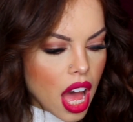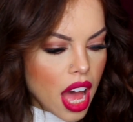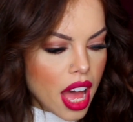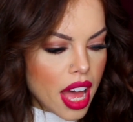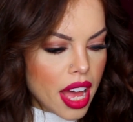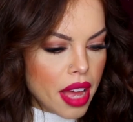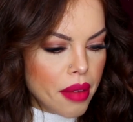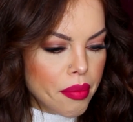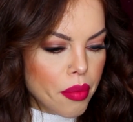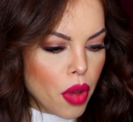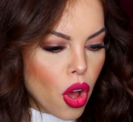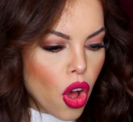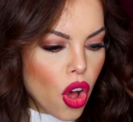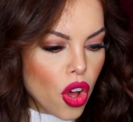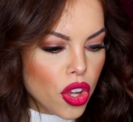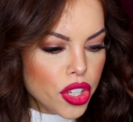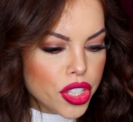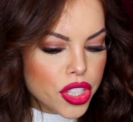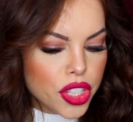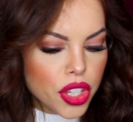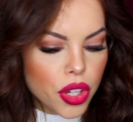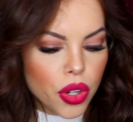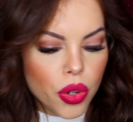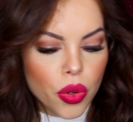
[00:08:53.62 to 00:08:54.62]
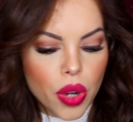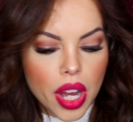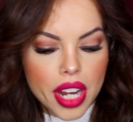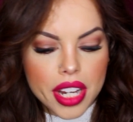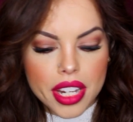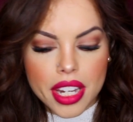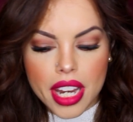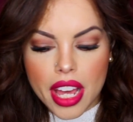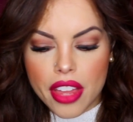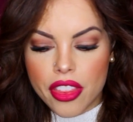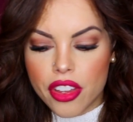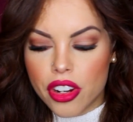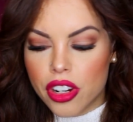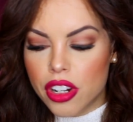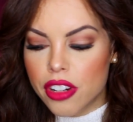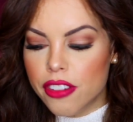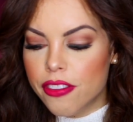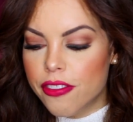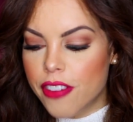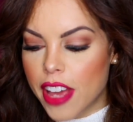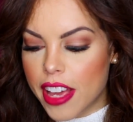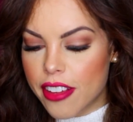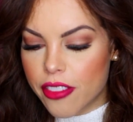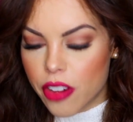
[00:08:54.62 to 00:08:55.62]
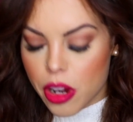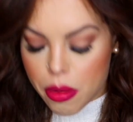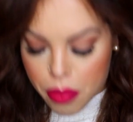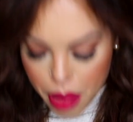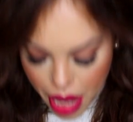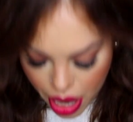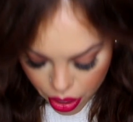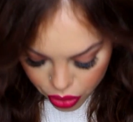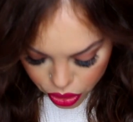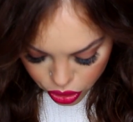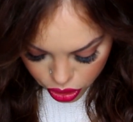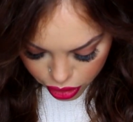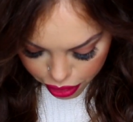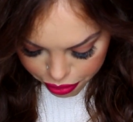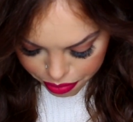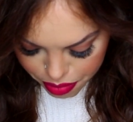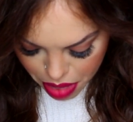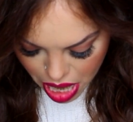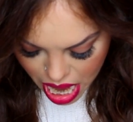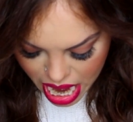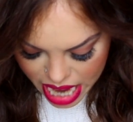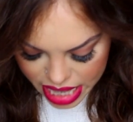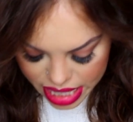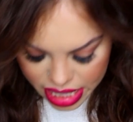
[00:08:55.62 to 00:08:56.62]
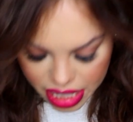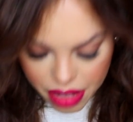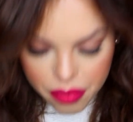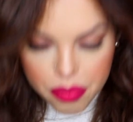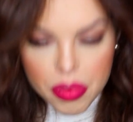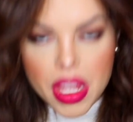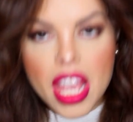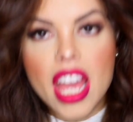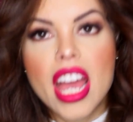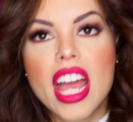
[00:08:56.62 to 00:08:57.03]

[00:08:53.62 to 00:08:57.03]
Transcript: Also, another favorite powder of mine